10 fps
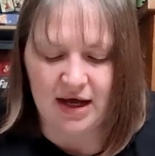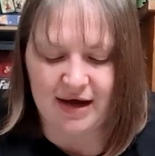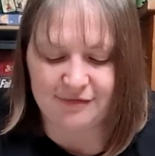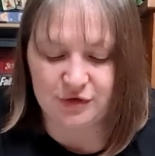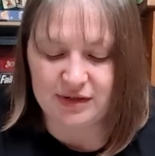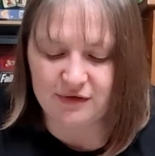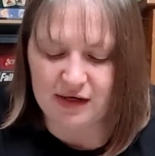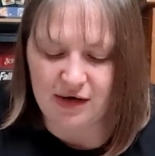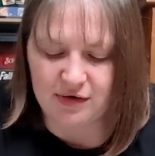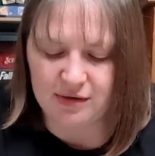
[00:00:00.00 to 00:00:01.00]
After either
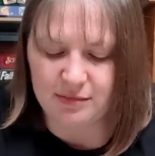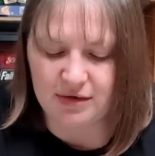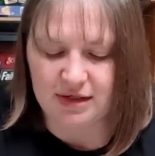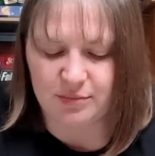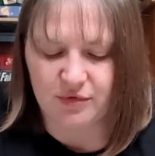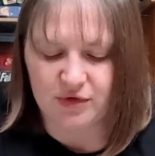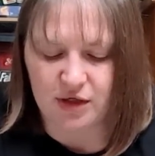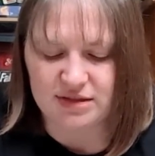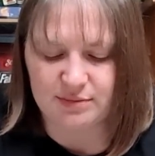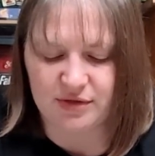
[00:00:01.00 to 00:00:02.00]
outcome, collect both
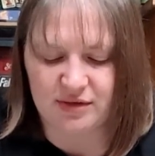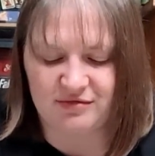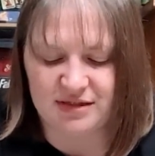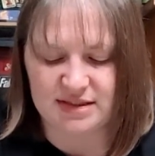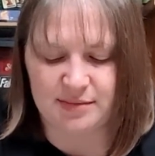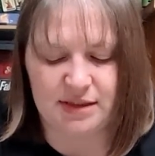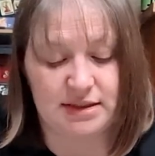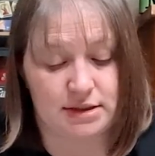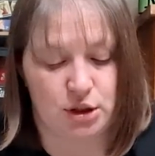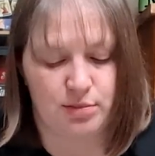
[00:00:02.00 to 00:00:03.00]
cards and put them face up in the
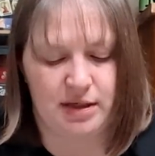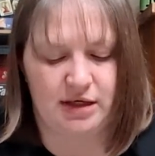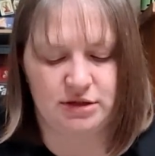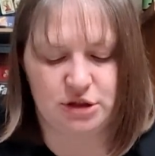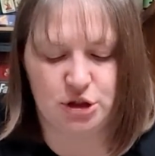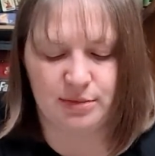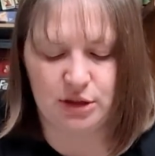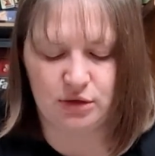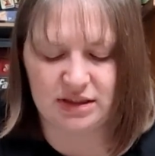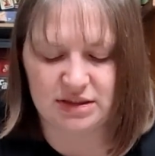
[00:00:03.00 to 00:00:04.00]
discard pile. Determine
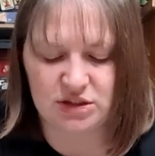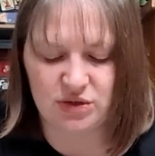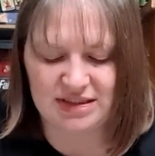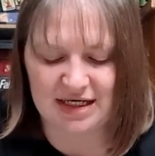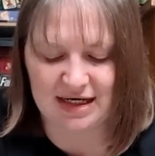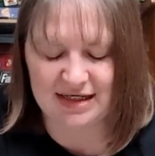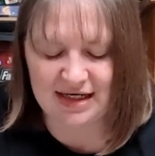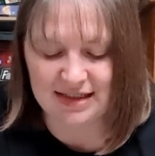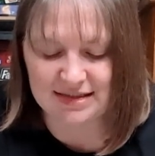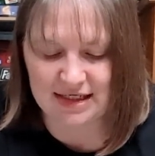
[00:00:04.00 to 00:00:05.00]
who gets to attack
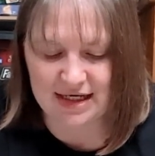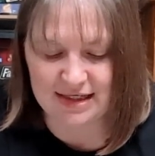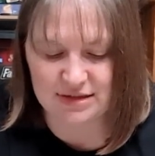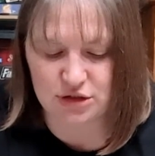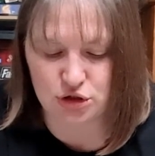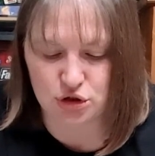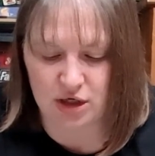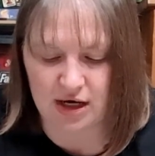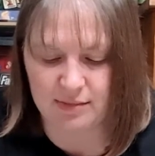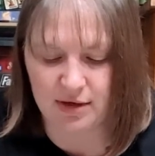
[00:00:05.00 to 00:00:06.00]
next as
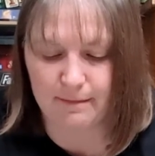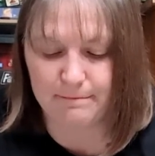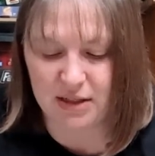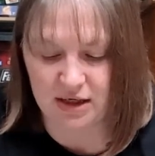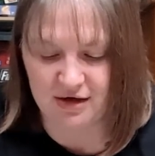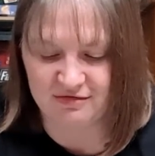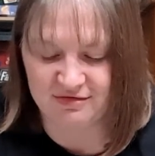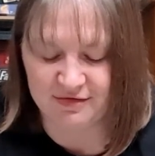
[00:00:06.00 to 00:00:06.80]
described above.